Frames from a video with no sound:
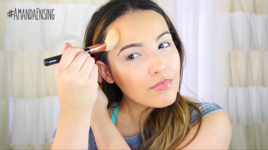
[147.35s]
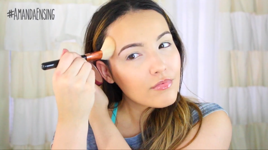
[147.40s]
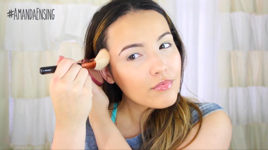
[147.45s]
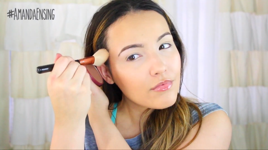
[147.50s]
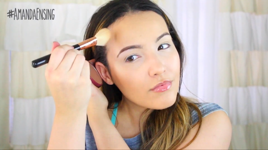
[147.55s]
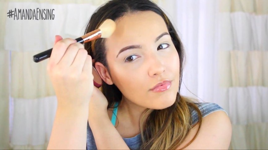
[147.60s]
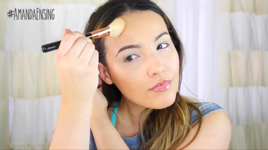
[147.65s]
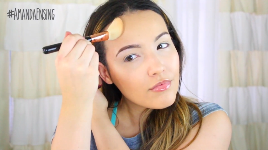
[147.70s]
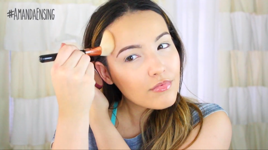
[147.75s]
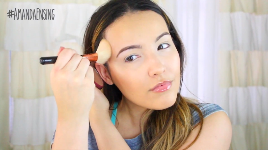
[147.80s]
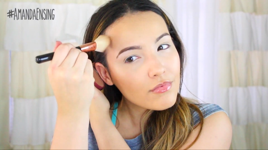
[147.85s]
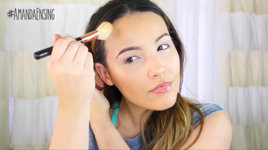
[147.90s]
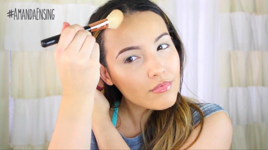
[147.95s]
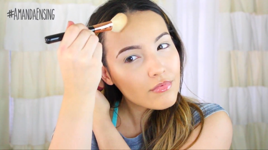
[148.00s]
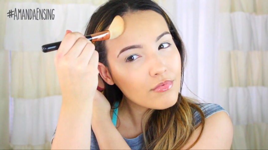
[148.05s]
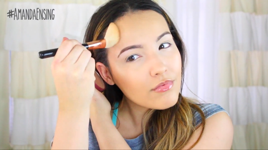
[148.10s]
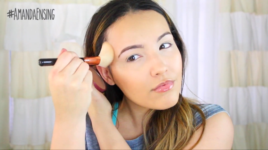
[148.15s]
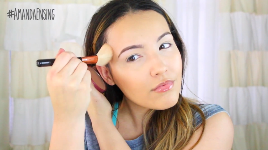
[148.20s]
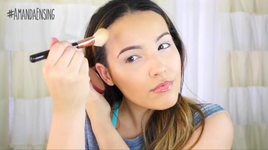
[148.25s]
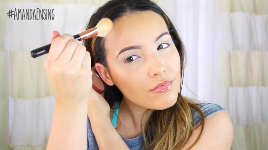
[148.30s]

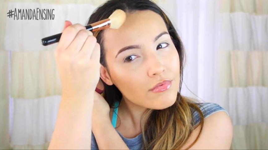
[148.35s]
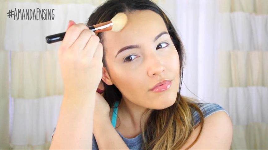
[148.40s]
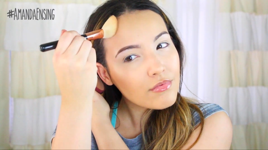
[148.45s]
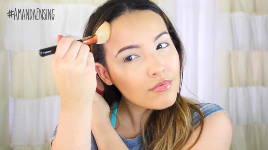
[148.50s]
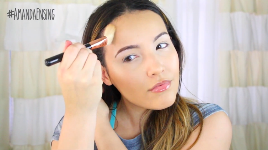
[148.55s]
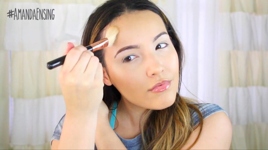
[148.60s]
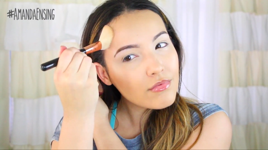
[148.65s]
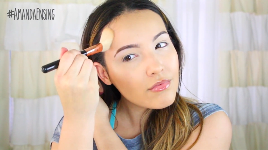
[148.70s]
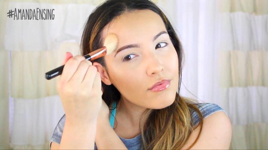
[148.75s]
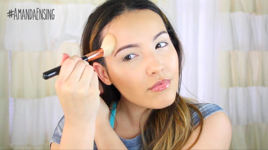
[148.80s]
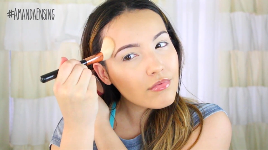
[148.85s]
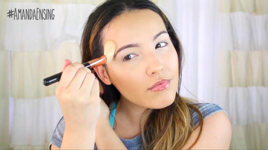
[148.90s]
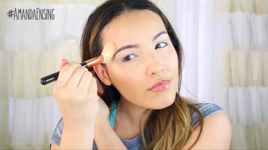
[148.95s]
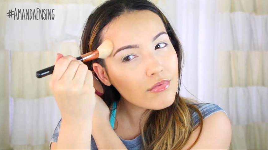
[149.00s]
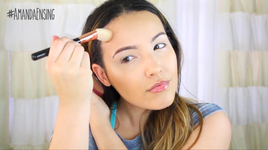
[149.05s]
(silence)